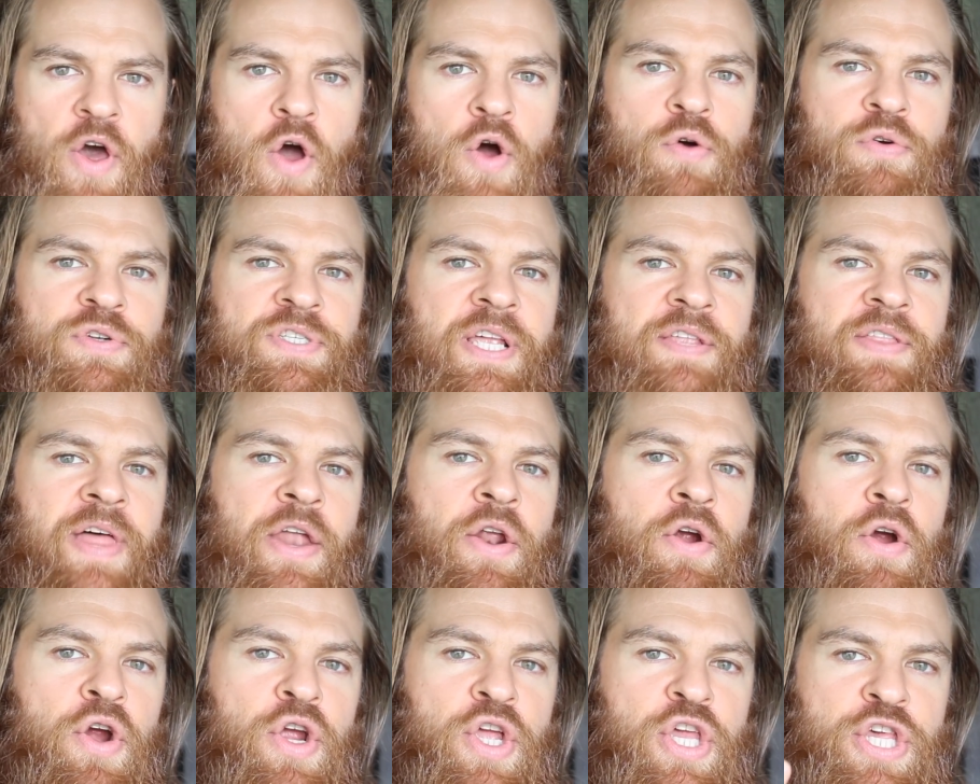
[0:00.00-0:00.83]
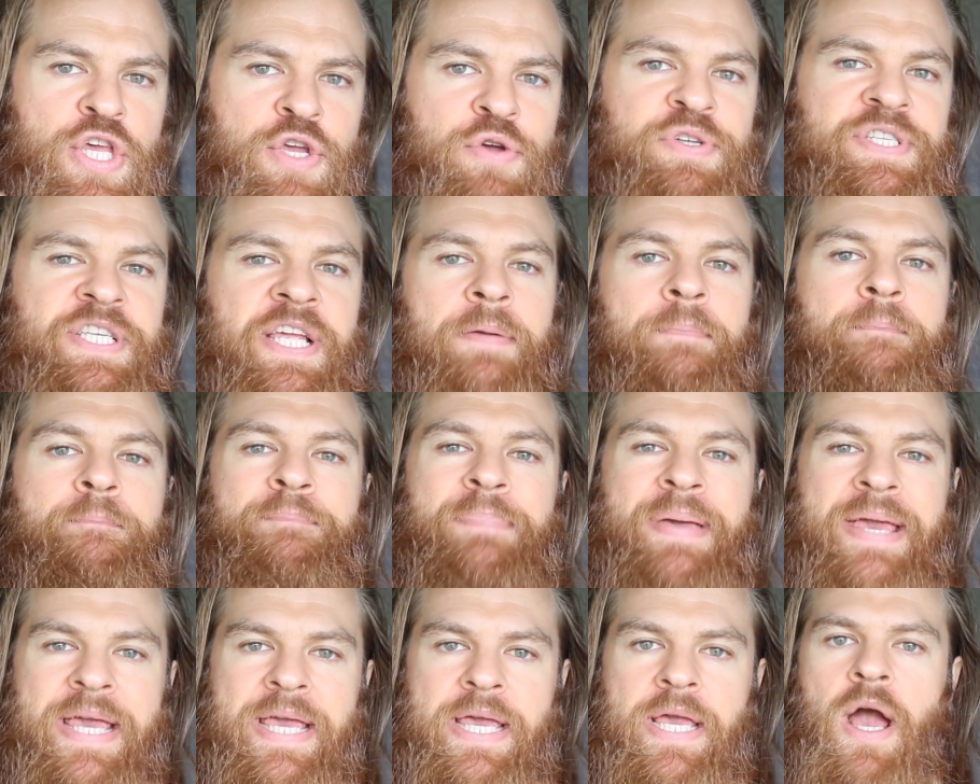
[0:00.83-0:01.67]
those that are
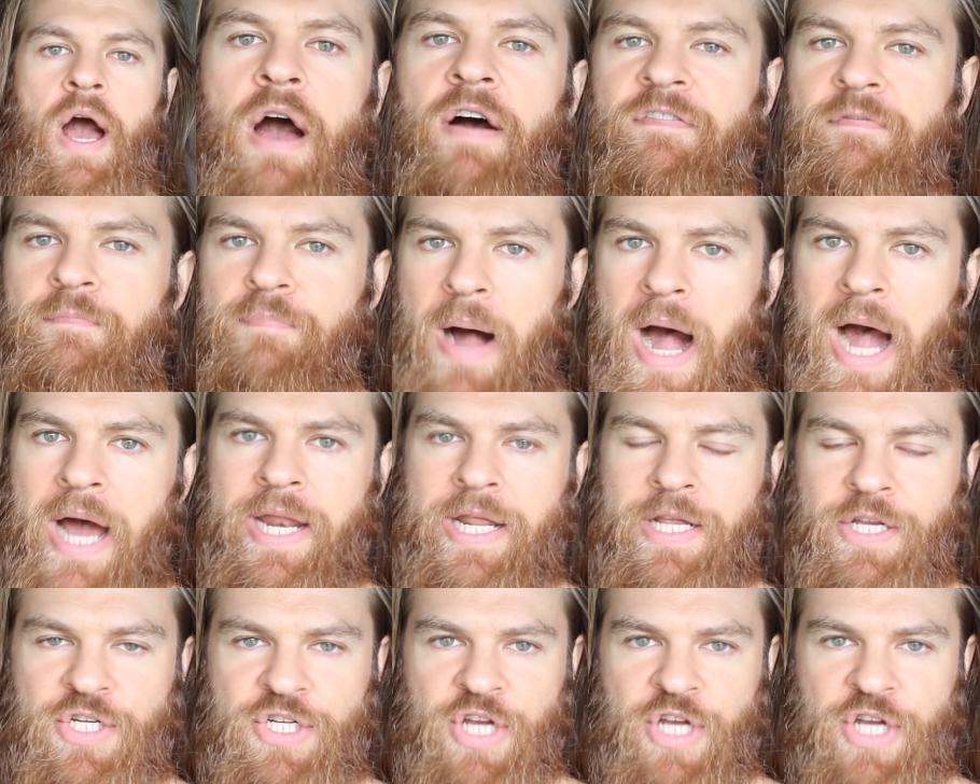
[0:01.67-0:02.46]
accusing me of body